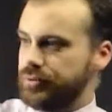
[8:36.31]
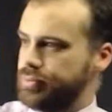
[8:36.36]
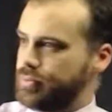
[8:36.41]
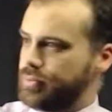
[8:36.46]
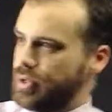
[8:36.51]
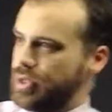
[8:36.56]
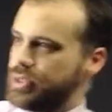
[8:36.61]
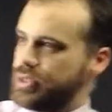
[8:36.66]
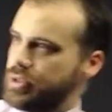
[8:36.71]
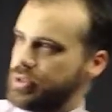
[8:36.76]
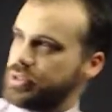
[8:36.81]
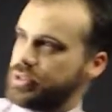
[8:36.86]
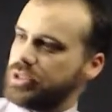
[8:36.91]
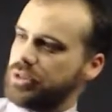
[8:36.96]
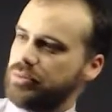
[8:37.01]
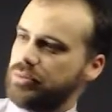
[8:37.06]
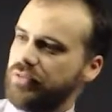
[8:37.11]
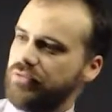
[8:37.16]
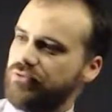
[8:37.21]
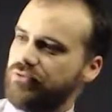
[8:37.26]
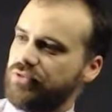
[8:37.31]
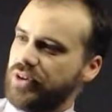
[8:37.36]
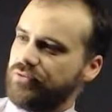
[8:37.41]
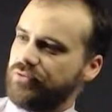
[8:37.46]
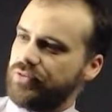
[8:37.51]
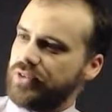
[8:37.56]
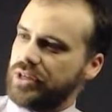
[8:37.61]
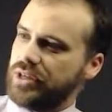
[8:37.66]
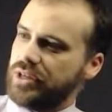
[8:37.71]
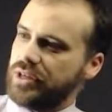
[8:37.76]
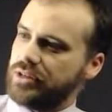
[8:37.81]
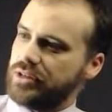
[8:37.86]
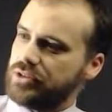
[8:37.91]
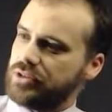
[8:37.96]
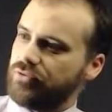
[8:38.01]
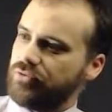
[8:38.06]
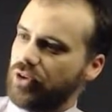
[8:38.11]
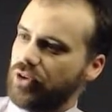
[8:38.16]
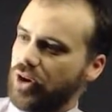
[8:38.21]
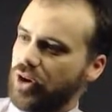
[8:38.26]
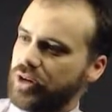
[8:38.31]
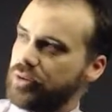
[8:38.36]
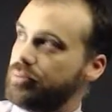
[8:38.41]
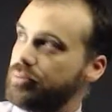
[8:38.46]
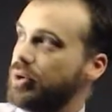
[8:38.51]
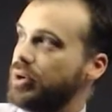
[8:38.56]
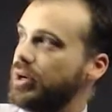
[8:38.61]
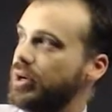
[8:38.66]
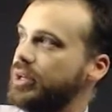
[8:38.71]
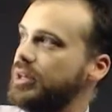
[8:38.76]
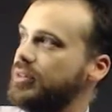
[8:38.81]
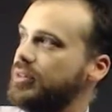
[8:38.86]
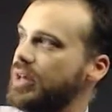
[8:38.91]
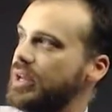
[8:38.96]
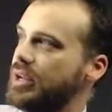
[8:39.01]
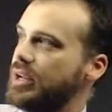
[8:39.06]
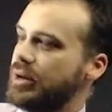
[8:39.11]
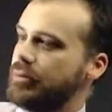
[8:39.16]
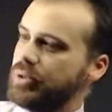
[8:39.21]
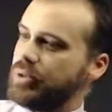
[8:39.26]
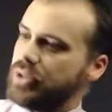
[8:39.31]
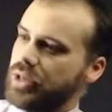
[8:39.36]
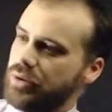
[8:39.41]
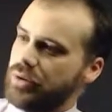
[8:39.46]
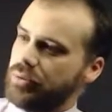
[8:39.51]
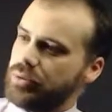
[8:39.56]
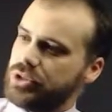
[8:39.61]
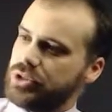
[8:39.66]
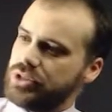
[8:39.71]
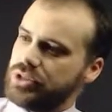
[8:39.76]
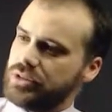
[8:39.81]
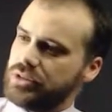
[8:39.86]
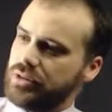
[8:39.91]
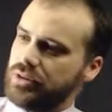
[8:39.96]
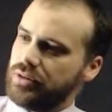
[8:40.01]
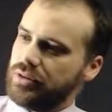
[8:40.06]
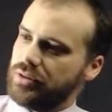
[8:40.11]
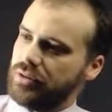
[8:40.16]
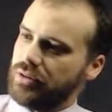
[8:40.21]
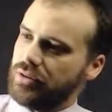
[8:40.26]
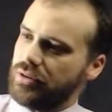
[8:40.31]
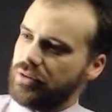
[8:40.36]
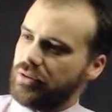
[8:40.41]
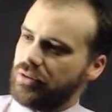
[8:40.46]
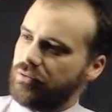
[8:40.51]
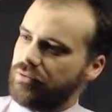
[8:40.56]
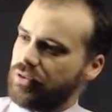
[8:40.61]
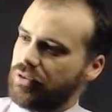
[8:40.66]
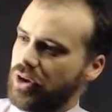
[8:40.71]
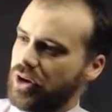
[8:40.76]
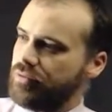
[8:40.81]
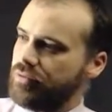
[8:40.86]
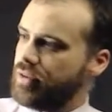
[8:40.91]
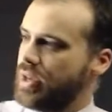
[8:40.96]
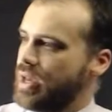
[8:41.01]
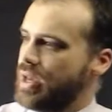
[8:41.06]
Alright, so it's going to be fifty divided by that number there, which is five.